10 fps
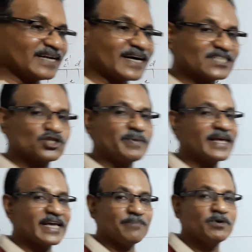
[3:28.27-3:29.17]
has to be
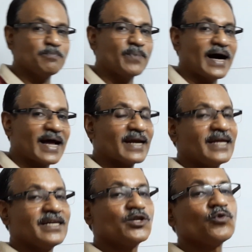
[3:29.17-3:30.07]
kept
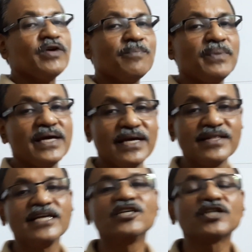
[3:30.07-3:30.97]
parallel to VP in the
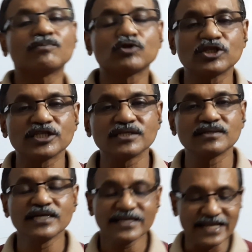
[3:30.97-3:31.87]
initial position.
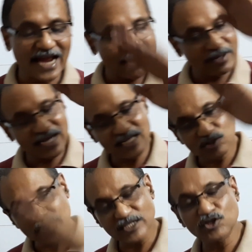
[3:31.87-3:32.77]
The lamina has to
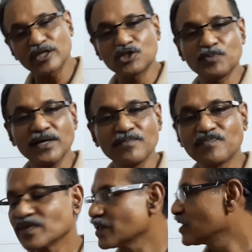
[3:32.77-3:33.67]
rest on HP.
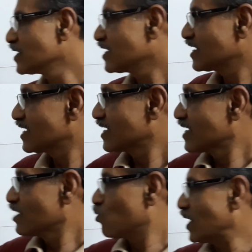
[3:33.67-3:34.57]

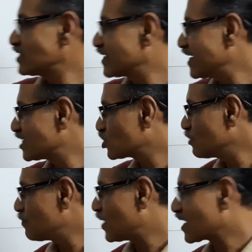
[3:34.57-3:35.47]
One side has to
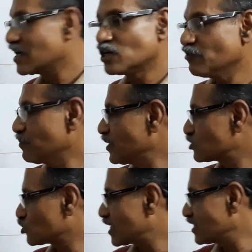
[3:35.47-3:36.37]
be parallel to VP
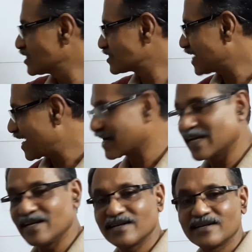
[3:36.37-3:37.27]
so that this
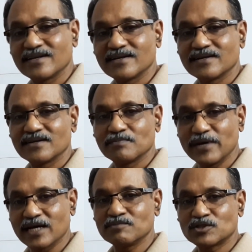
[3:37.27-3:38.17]
diagonal
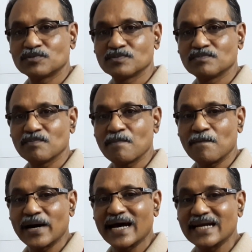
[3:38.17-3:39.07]
becomes
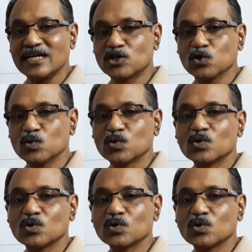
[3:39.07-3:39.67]
parallel to